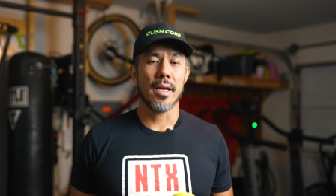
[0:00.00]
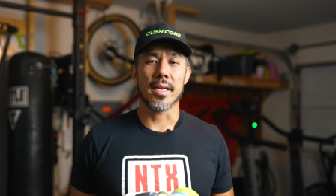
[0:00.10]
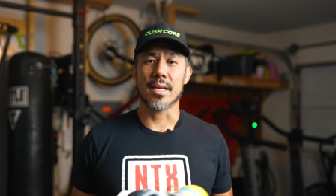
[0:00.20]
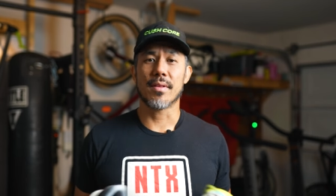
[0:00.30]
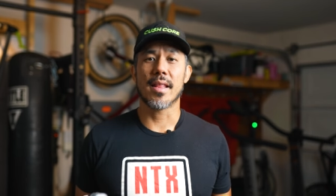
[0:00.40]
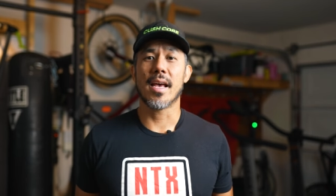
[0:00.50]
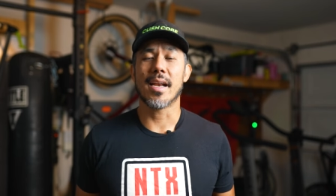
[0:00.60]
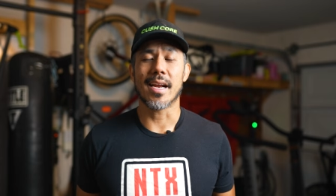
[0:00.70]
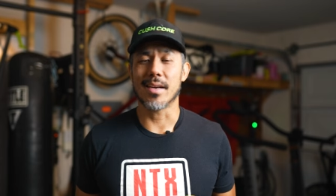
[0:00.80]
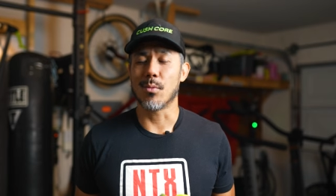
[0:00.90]
And even
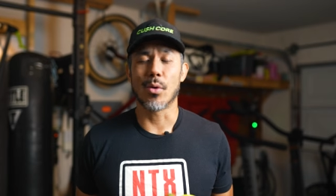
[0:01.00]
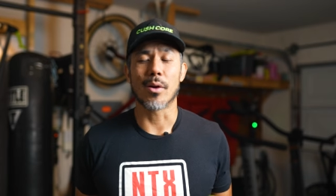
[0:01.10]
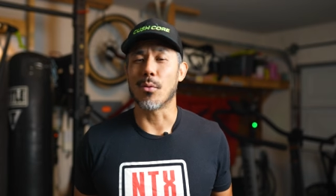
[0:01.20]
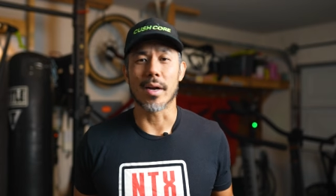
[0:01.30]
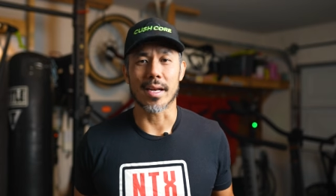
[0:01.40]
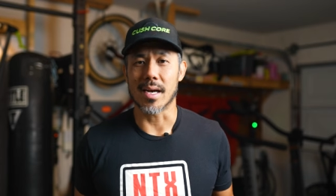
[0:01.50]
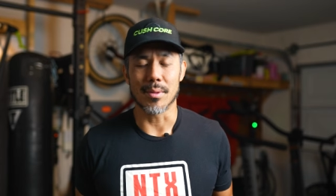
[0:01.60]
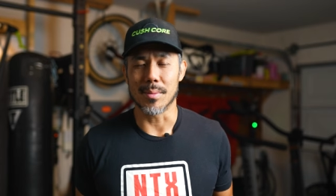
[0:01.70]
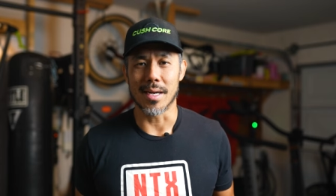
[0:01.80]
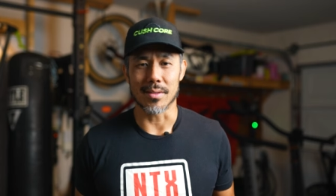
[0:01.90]
then, I didn't want to run a
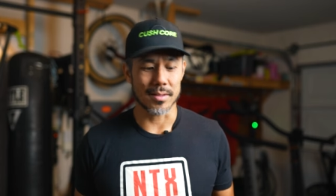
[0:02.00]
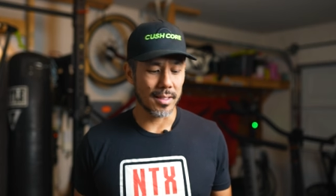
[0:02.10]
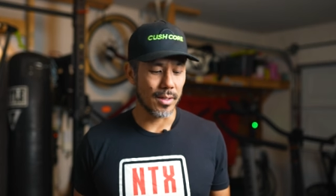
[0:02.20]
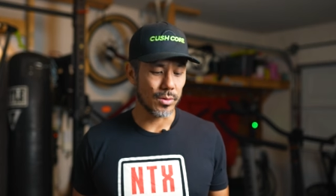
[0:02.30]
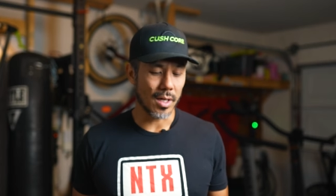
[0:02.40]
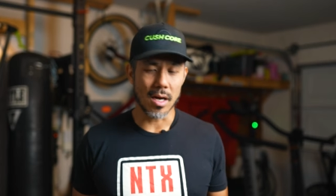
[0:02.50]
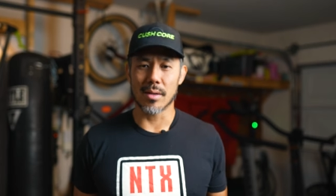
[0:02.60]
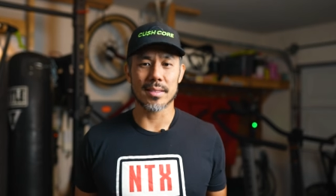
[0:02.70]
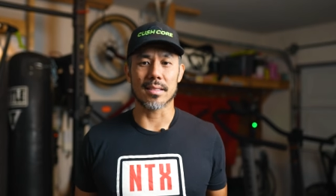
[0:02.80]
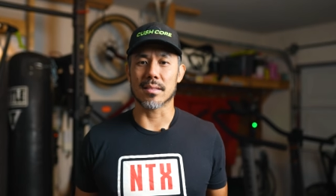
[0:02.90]
couple miles. It was
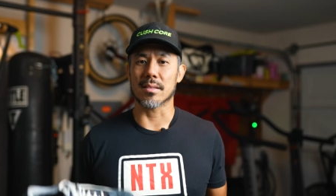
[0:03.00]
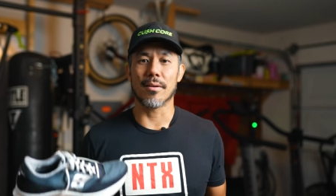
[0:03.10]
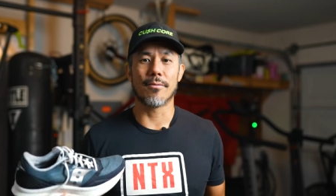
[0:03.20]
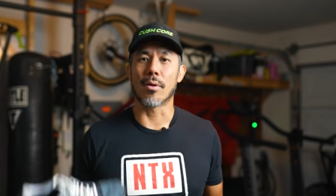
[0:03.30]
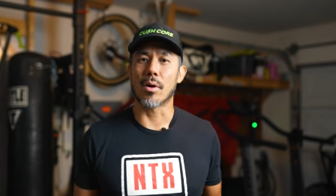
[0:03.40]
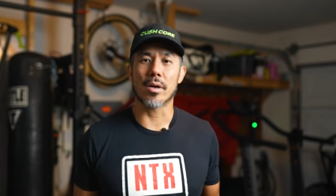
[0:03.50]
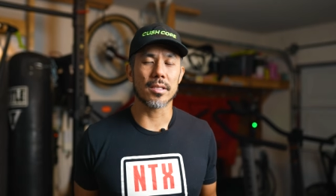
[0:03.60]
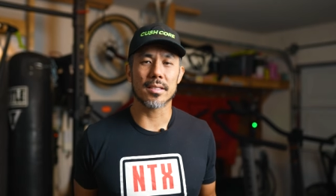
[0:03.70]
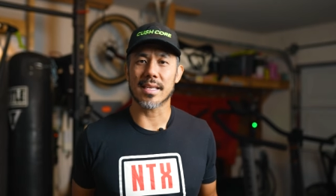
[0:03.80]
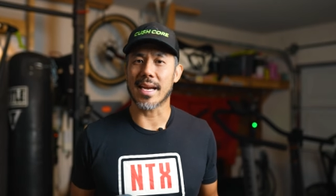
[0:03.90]
always this four
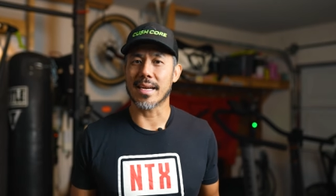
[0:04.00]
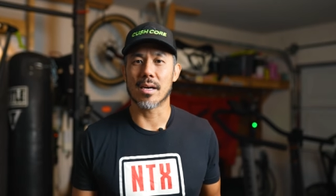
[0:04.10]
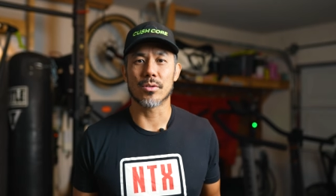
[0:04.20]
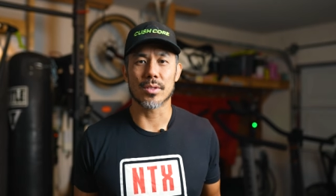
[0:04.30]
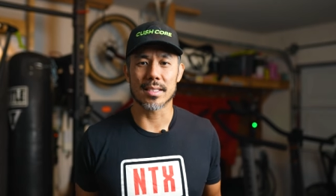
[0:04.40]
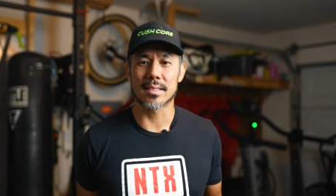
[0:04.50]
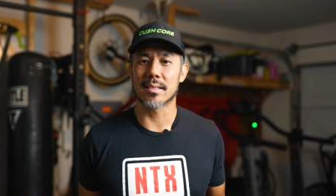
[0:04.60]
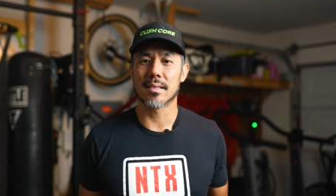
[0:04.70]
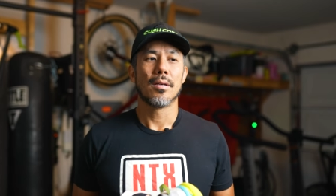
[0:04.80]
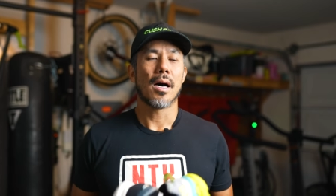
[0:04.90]
hundreds, eight
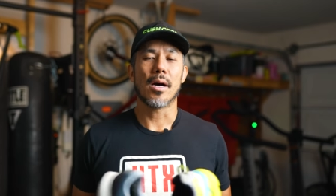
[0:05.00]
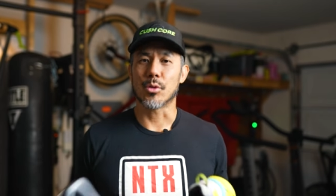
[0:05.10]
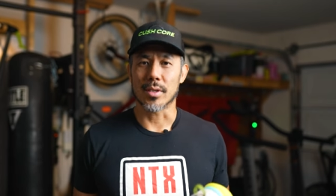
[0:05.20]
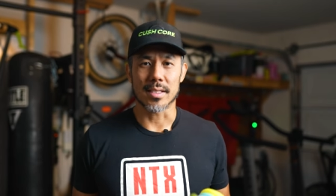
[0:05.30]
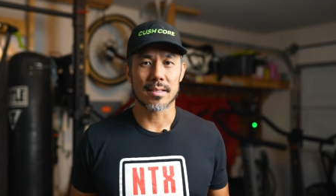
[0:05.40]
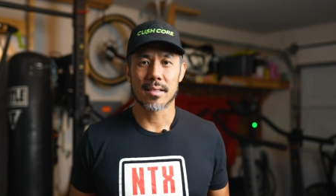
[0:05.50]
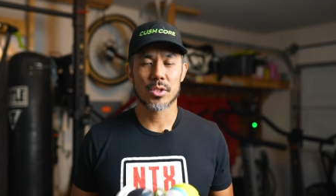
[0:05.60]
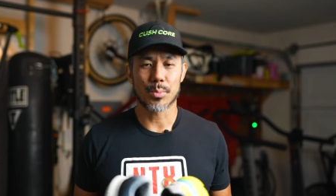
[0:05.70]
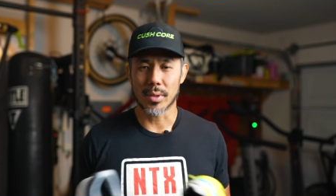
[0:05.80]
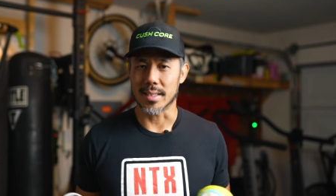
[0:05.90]
hundreds, hundreds
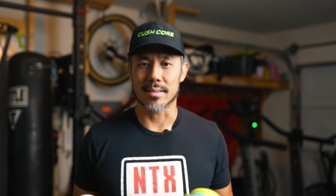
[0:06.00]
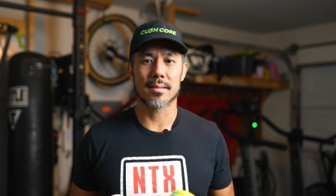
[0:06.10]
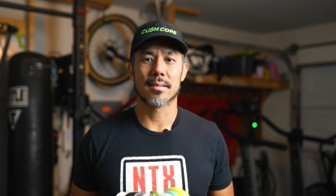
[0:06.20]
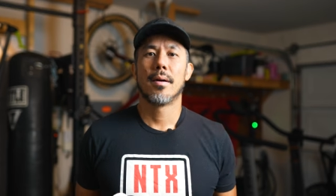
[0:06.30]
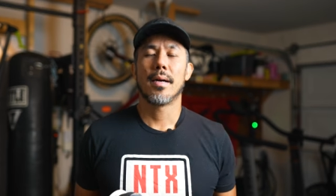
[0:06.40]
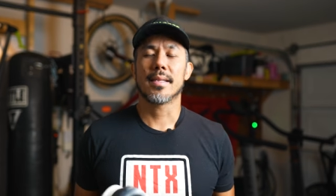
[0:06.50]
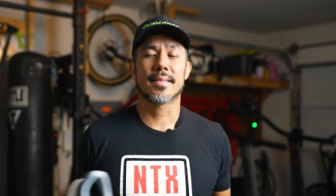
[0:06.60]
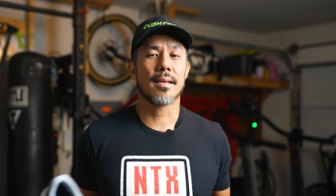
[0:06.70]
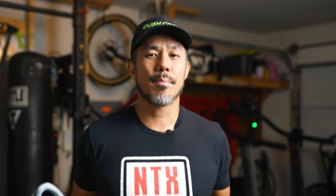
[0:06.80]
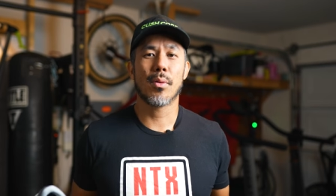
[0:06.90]
sprints. At
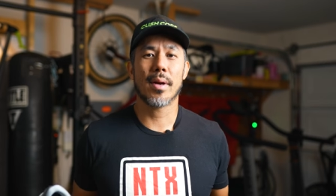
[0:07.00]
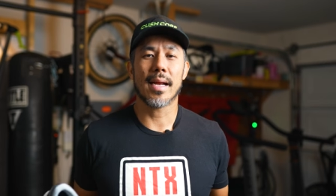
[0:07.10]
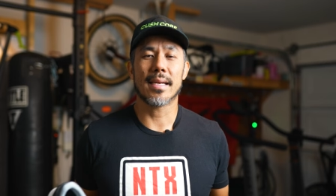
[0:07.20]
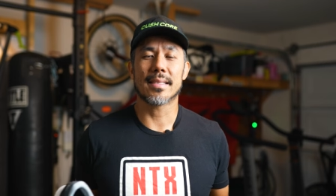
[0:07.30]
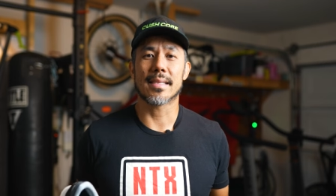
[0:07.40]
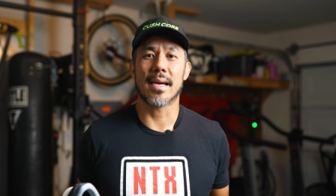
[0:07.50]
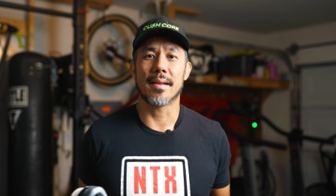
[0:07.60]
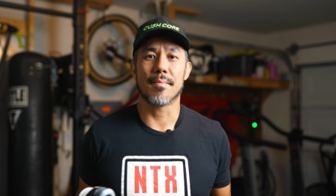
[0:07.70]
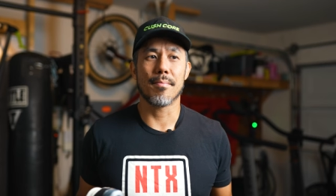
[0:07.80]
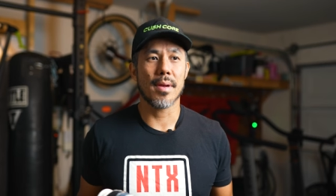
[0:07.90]
some point, I
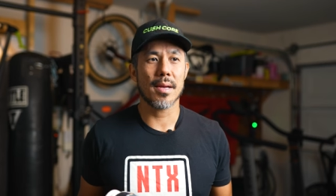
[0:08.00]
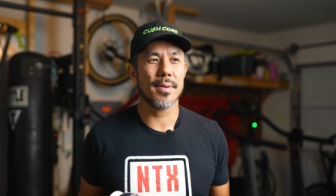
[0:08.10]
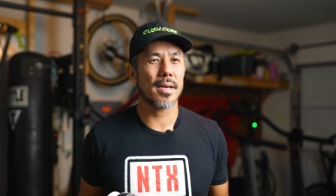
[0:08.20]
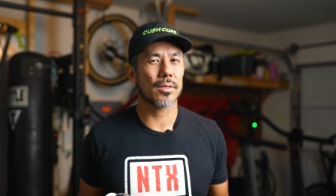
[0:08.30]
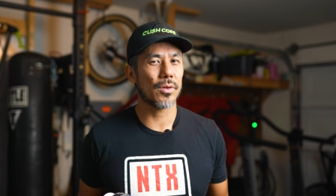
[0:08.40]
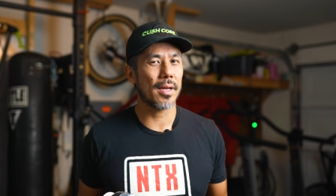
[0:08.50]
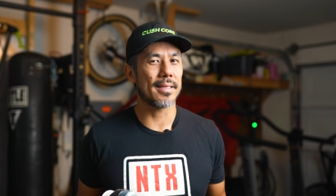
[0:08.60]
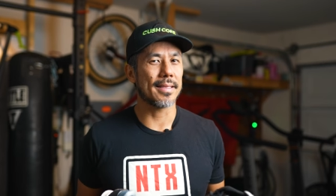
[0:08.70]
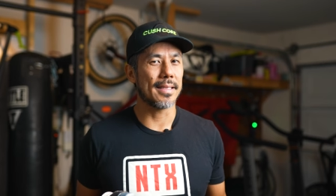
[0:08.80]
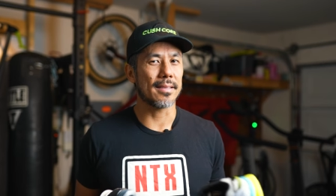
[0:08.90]
decided maybe I'll try
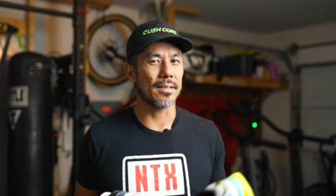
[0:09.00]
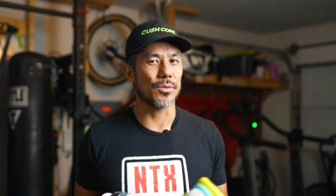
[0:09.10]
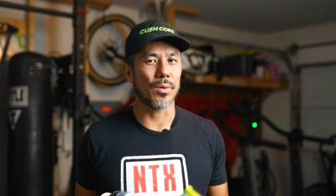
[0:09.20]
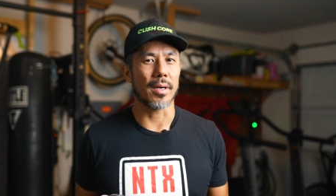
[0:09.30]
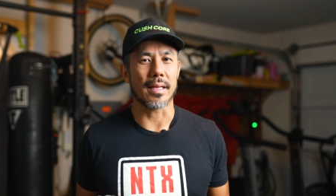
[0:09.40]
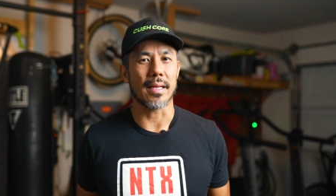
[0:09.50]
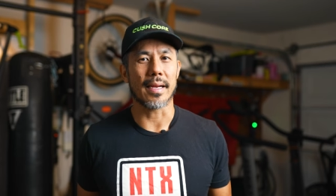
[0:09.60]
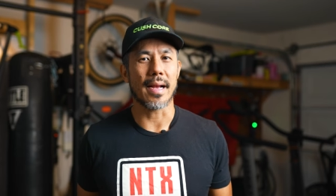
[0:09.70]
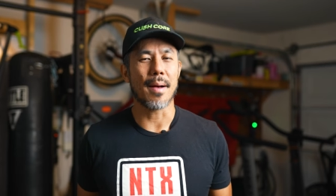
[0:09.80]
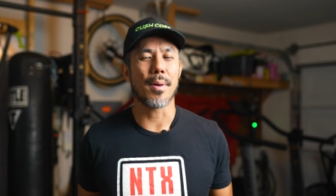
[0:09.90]
this distance running
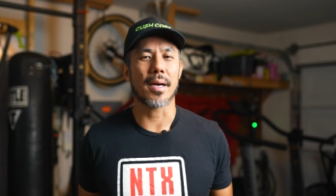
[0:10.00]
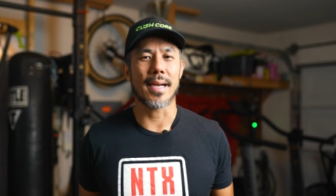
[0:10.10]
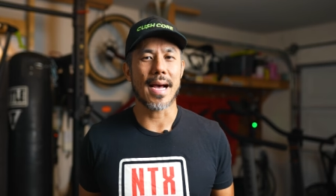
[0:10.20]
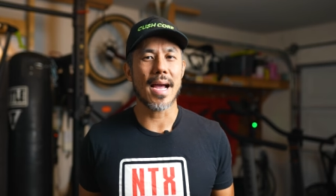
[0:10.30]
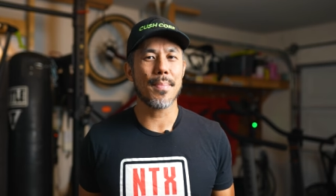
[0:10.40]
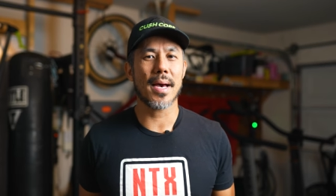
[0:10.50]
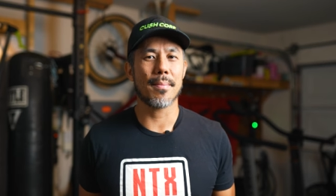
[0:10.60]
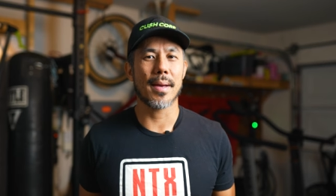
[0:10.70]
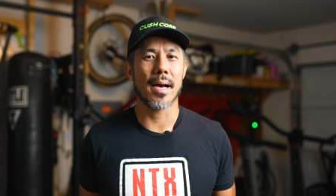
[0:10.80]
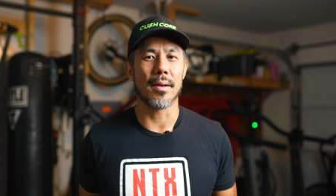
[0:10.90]
thing. I bought an
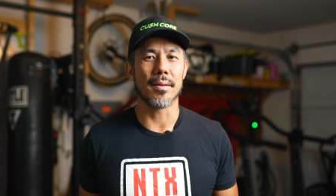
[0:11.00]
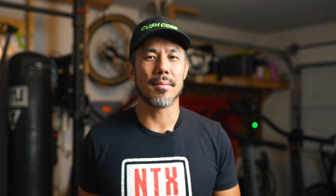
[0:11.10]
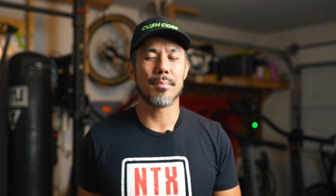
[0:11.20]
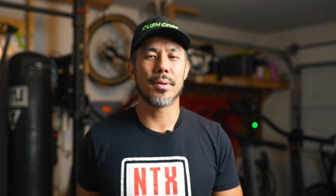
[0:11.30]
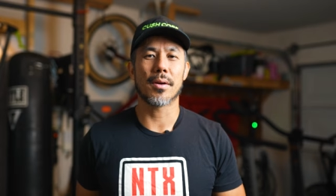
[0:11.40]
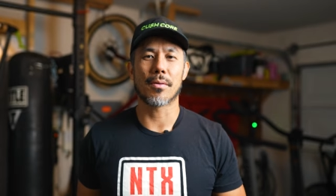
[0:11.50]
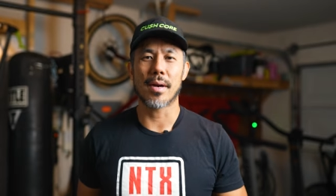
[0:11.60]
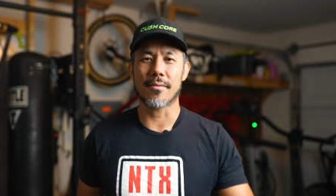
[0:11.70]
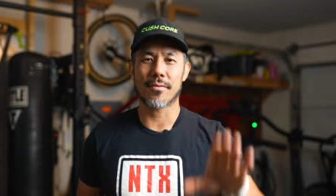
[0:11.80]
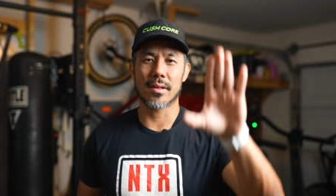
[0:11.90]
iPad mount, put it
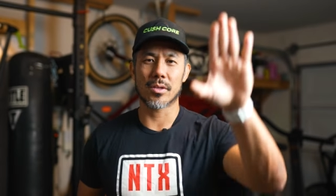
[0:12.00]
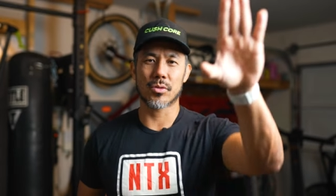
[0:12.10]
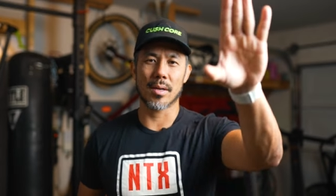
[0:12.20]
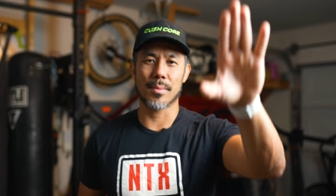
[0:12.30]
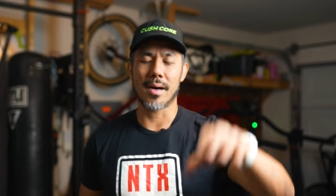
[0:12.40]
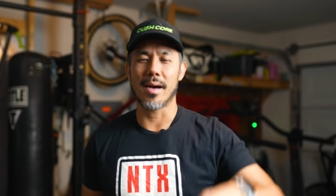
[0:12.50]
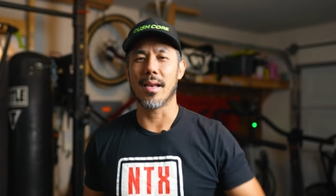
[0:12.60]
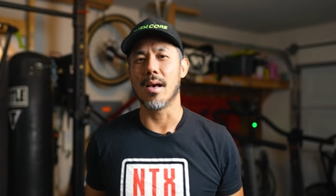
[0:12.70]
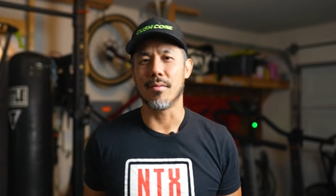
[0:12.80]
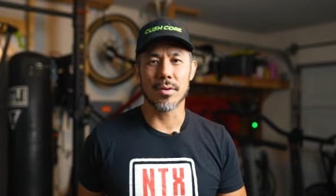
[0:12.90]
right in front of the treadmill eye
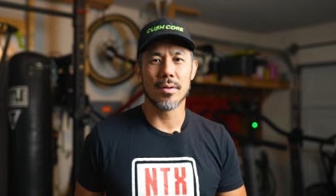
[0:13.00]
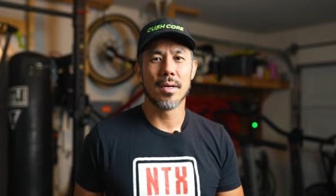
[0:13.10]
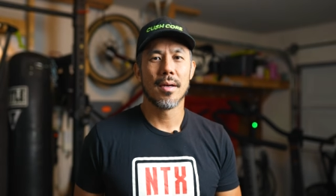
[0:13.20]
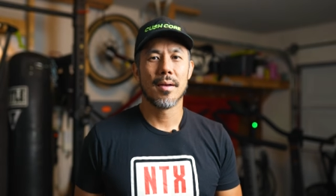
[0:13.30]
level,